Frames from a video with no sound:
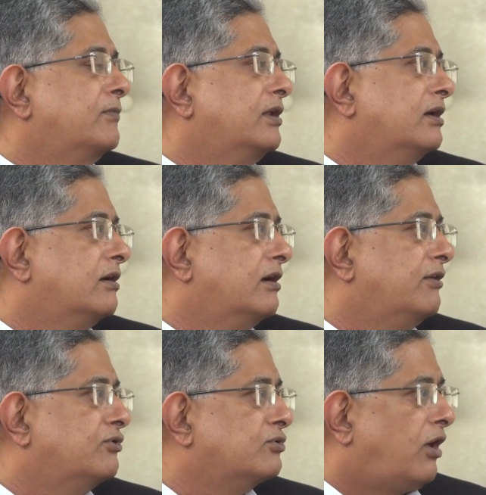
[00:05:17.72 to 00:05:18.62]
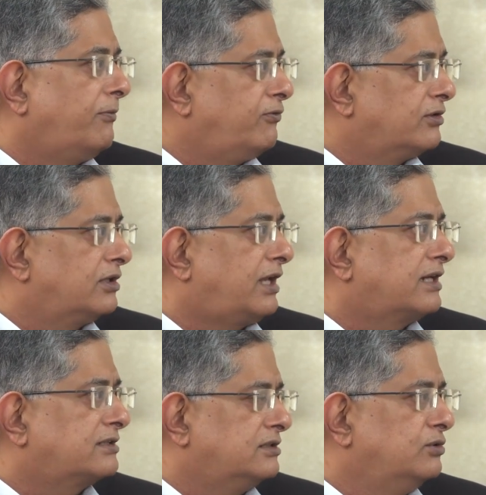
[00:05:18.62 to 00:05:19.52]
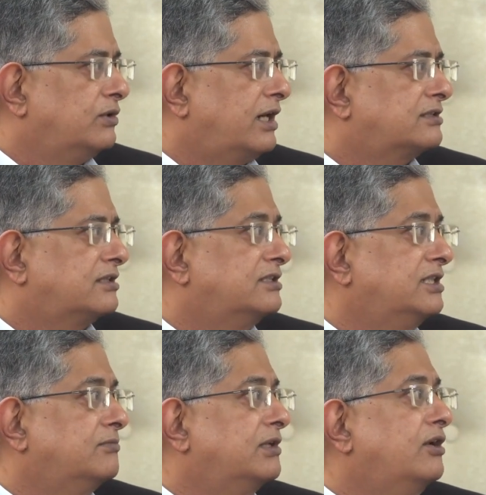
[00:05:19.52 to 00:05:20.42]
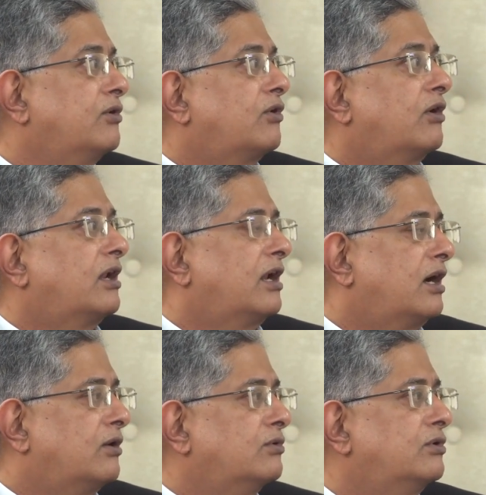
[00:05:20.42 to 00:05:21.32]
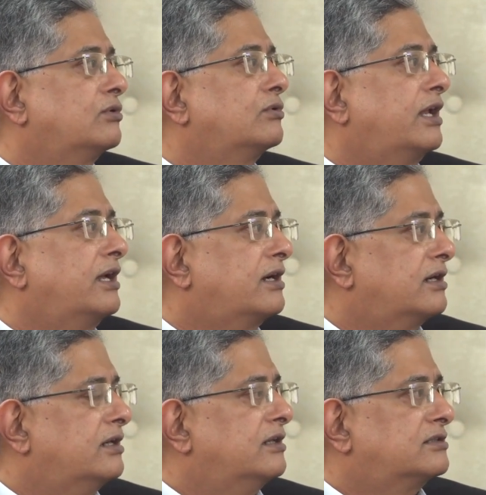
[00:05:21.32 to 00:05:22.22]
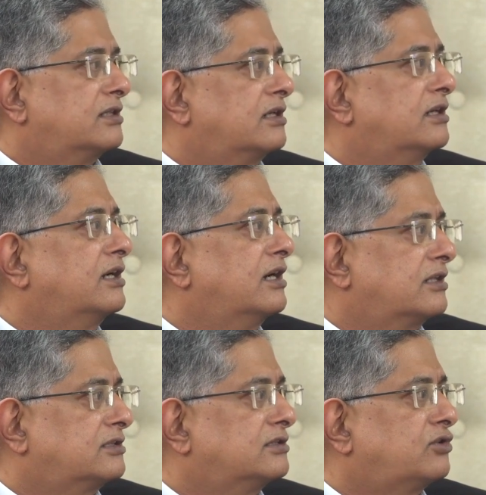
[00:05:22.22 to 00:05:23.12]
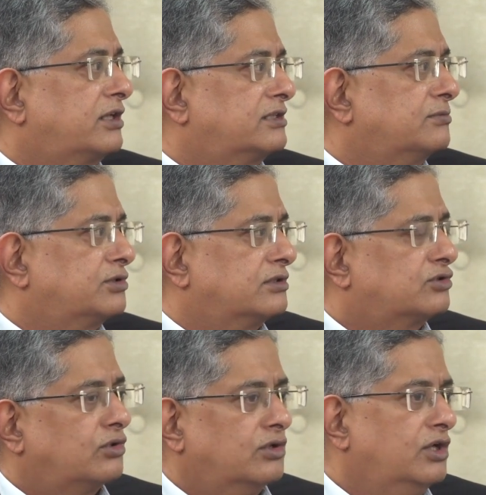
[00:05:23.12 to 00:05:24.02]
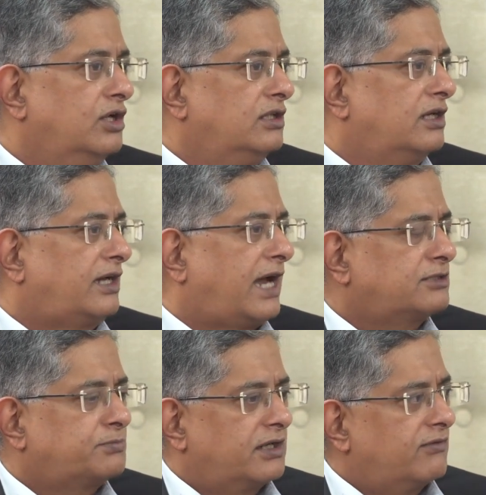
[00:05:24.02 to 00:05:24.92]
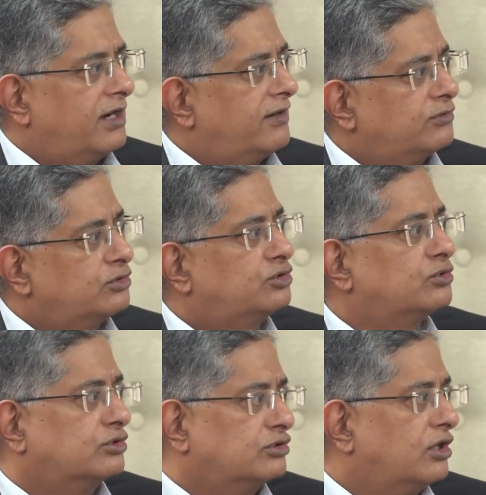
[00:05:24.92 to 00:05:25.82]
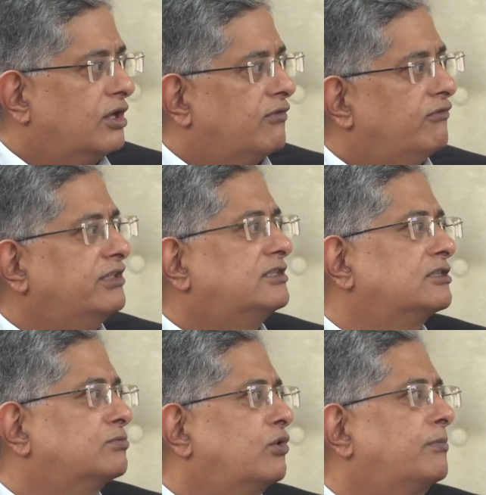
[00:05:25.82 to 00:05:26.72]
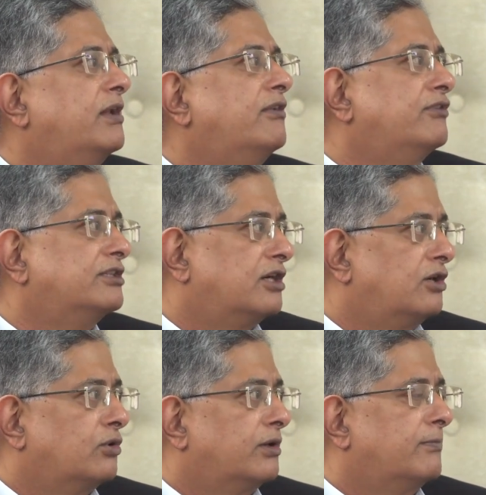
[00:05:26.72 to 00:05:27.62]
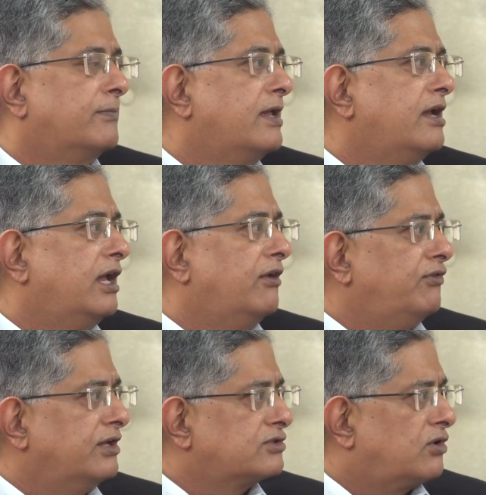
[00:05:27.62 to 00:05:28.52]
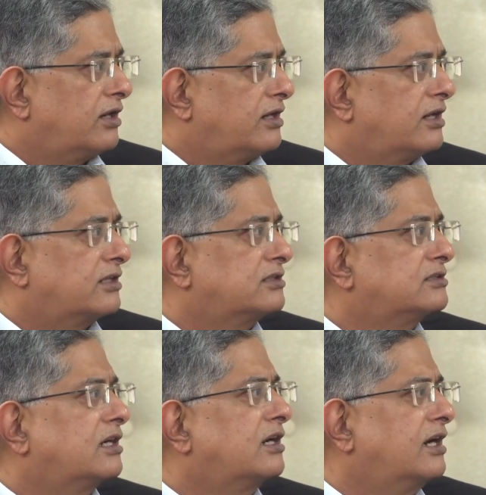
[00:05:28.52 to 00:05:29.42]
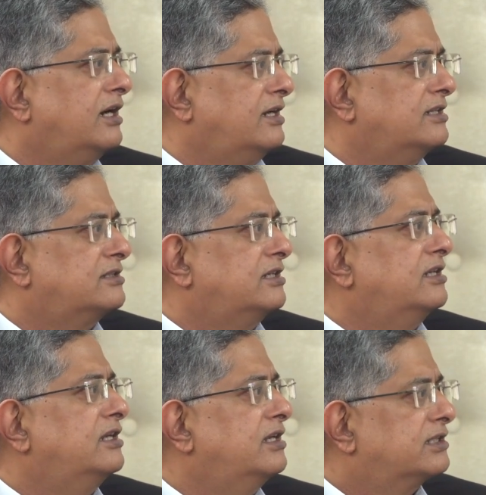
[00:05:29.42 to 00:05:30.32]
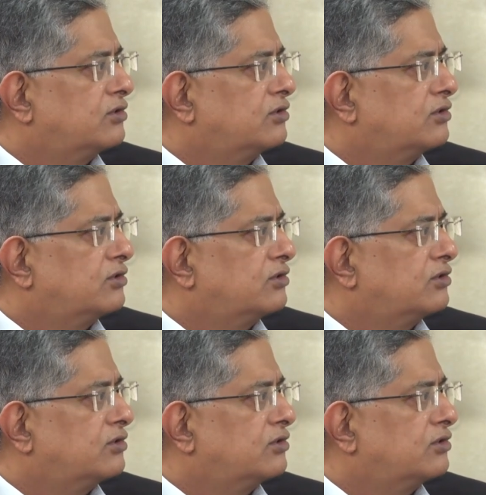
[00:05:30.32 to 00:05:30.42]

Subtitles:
if you opt for the new tax regime, then you are not allowed to take certain deductions or exemptions. So the taxpayer will have to choose which is more beneficial to him. If he has got deductions under ATC, he